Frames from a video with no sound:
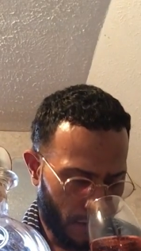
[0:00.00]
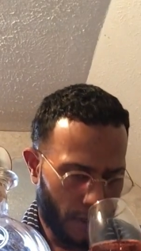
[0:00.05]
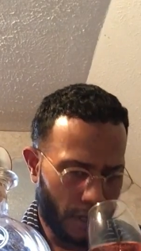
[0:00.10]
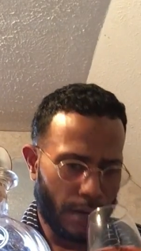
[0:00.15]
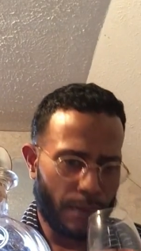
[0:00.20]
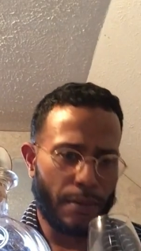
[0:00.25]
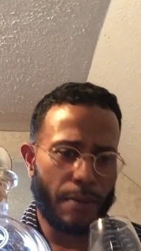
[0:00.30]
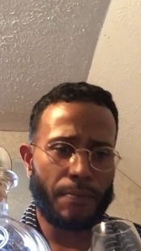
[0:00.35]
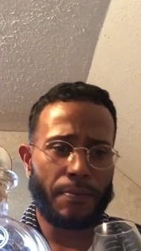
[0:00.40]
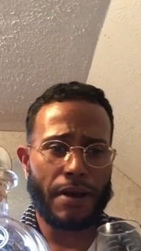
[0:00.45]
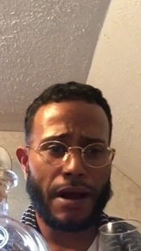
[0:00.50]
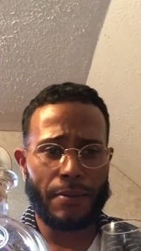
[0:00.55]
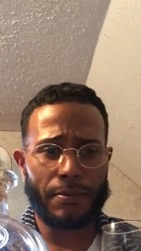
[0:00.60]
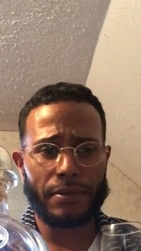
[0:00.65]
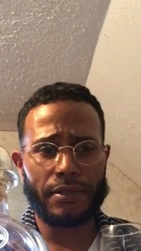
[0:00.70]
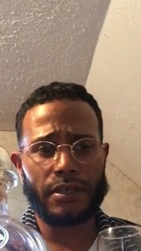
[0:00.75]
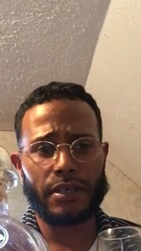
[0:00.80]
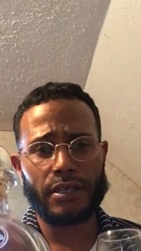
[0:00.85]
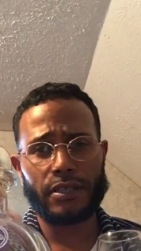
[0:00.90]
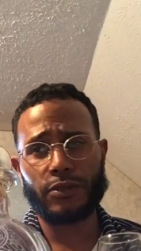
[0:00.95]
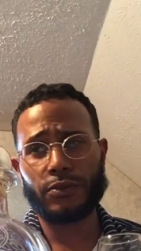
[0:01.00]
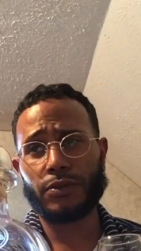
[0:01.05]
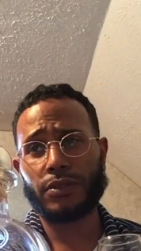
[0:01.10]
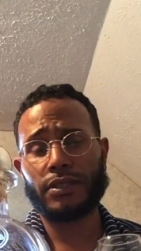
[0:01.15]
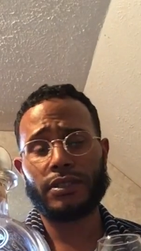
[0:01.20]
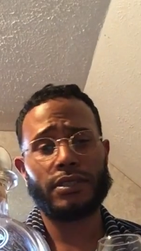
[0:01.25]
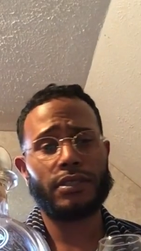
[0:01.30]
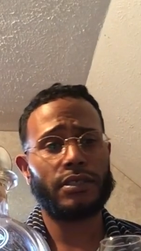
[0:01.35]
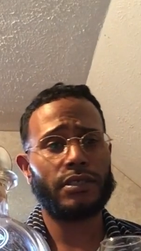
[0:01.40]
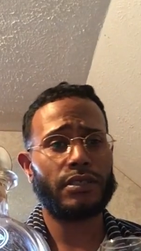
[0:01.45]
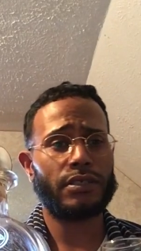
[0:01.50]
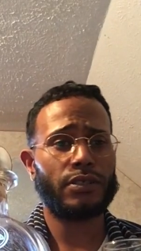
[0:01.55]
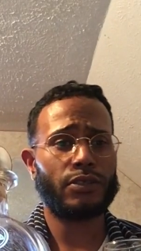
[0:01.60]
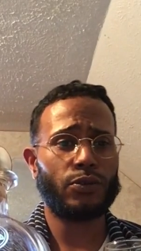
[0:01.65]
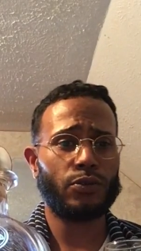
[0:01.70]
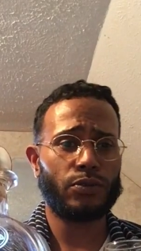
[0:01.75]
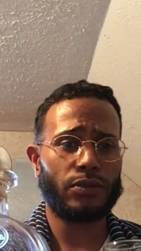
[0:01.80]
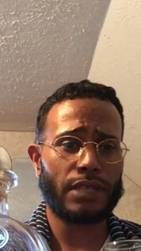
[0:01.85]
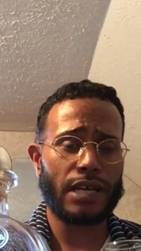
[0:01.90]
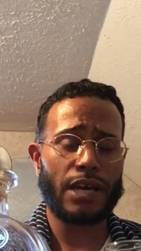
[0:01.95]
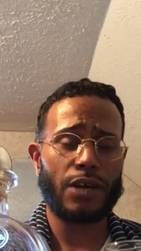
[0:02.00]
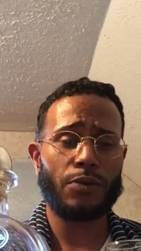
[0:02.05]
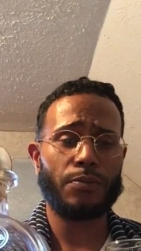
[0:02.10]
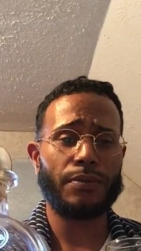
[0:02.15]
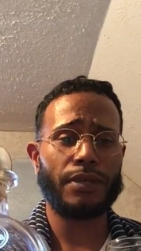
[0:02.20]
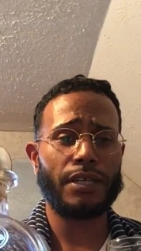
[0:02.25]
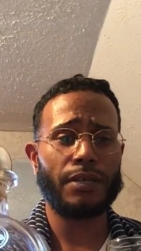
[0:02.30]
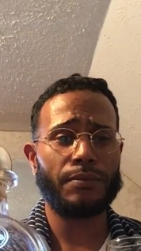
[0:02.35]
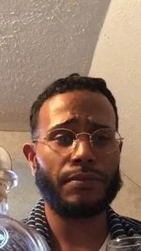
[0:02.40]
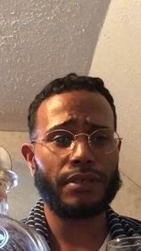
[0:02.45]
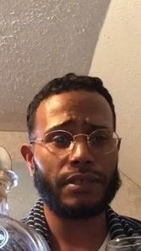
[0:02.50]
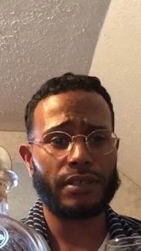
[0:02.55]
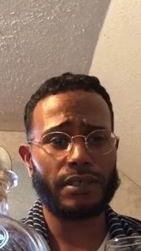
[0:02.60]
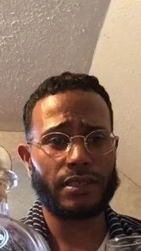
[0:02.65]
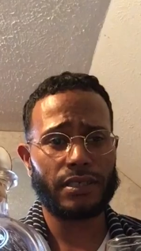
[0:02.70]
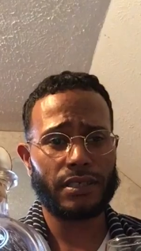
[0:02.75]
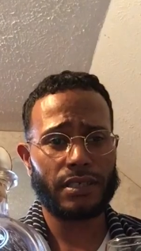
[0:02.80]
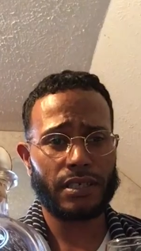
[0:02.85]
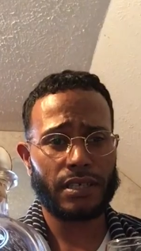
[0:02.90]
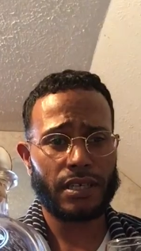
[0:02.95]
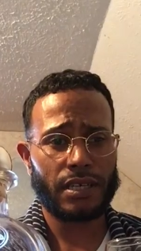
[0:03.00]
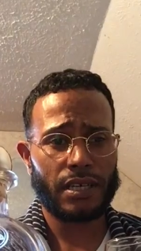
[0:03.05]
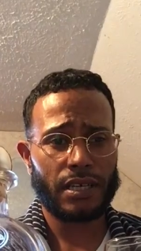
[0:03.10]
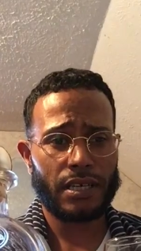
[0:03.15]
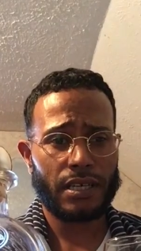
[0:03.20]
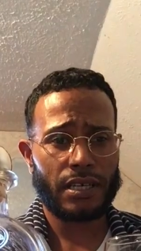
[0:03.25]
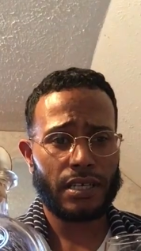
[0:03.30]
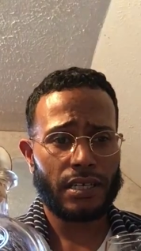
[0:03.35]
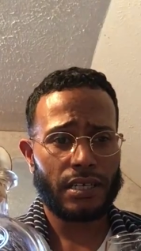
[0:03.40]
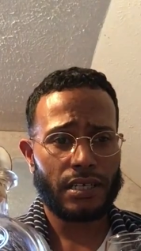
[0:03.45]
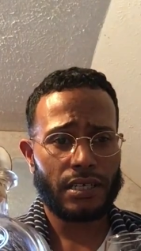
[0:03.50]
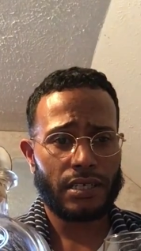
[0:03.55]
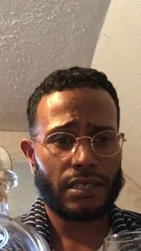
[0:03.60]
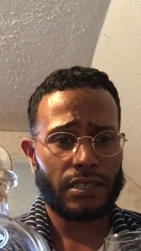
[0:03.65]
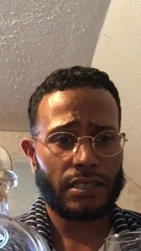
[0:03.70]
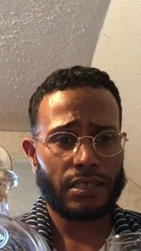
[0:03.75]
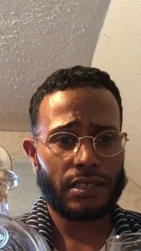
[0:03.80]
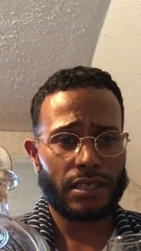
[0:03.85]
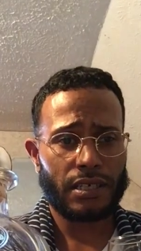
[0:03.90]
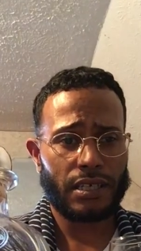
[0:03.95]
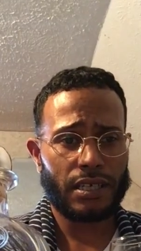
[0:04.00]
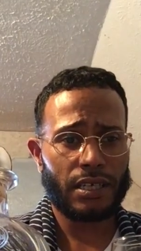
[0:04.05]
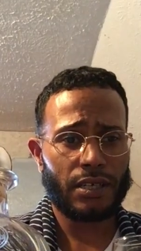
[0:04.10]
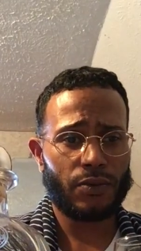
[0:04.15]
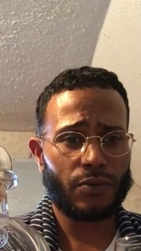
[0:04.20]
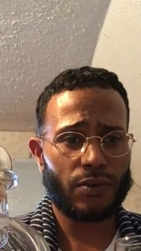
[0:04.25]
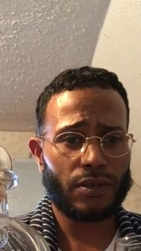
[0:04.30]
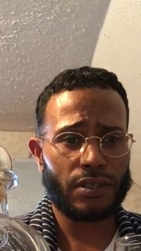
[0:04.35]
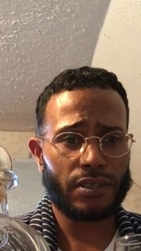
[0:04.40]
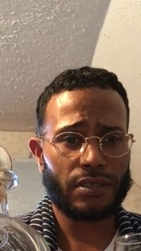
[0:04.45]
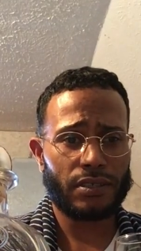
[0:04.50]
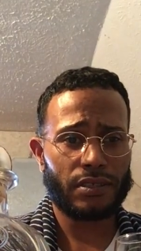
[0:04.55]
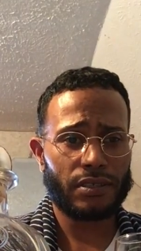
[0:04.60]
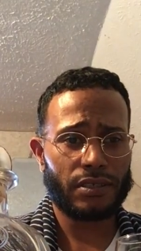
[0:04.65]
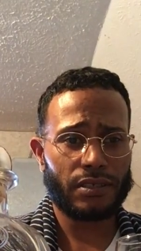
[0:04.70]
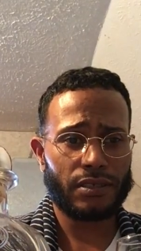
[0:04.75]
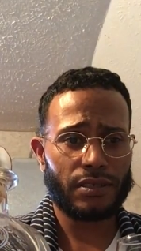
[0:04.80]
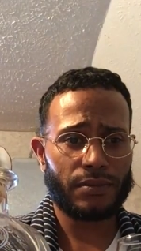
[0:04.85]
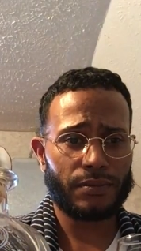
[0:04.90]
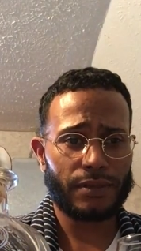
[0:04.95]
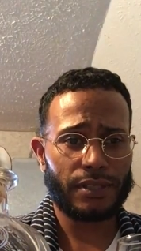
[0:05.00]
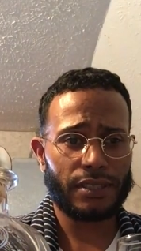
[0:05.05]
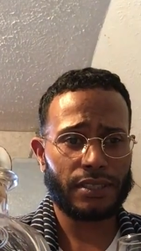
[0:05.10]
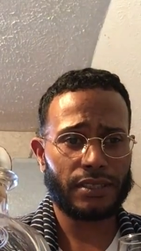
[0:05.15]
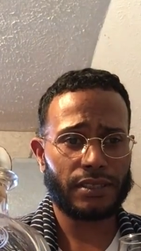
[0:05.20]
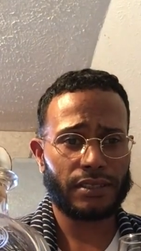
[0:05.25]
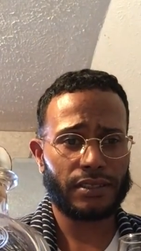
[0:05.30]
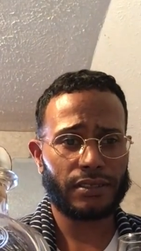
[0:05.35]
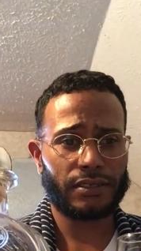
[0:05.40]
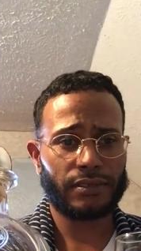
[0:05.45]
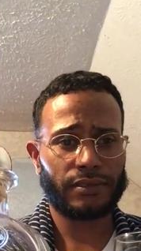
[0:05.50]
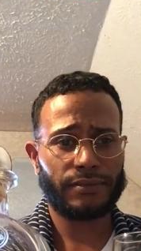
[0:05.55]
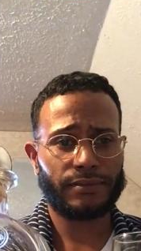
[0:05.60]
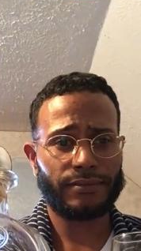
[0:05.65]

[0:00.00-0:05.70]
I'm gonna pop another one, no doubt, man, but I ain't wanna, you know what I mean?